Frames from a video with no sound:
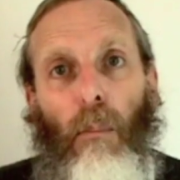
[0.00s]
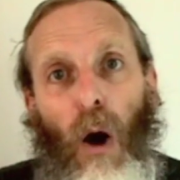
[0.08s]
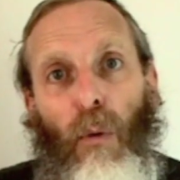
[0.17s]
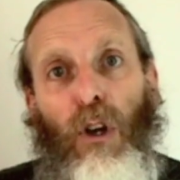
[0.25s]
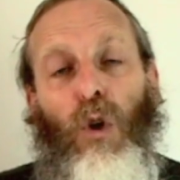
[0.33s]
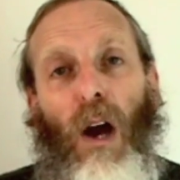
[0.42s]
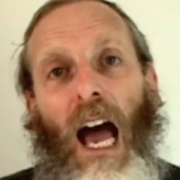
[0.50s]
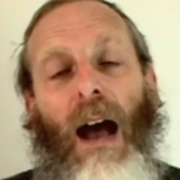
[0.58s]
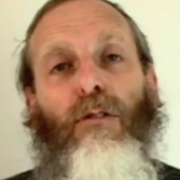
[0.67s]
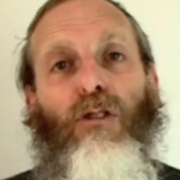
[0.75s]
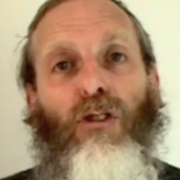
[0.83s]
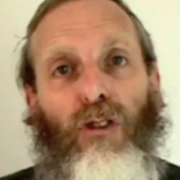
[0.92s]
But we do
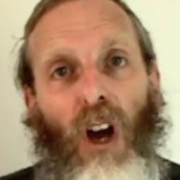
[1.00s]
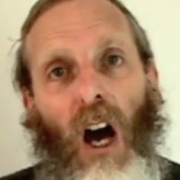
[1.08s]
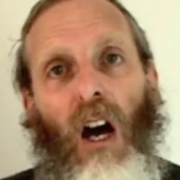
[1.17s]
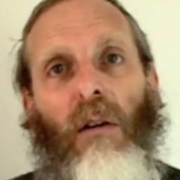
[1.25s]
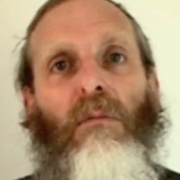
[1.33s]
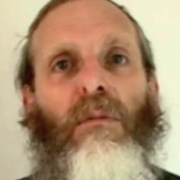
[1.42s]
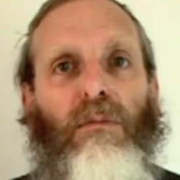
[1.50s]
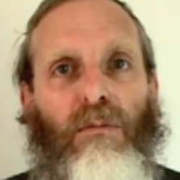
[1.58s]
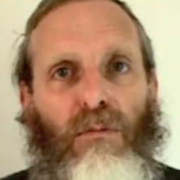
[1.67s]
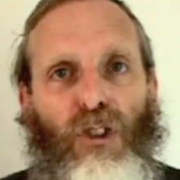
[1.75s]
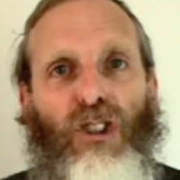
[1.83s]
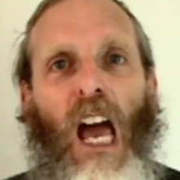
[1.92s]
have some
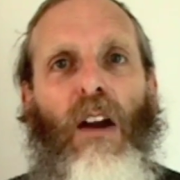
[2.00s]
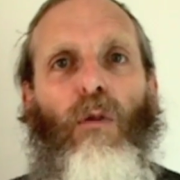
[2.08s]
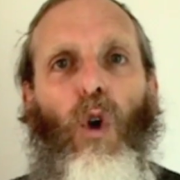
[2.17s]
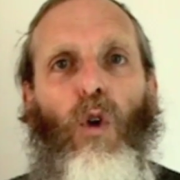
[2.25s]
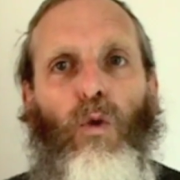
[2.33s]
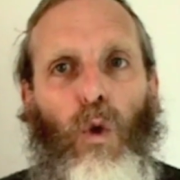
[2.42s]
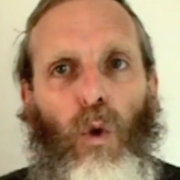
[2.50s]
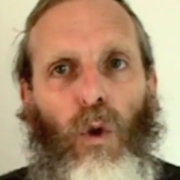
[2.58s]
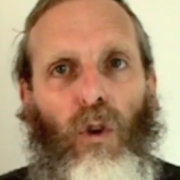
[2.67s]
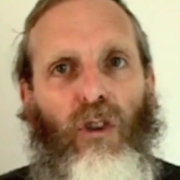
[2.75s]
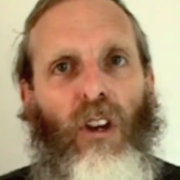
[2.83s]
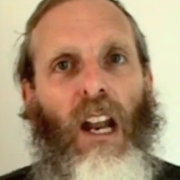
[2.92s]
general rules,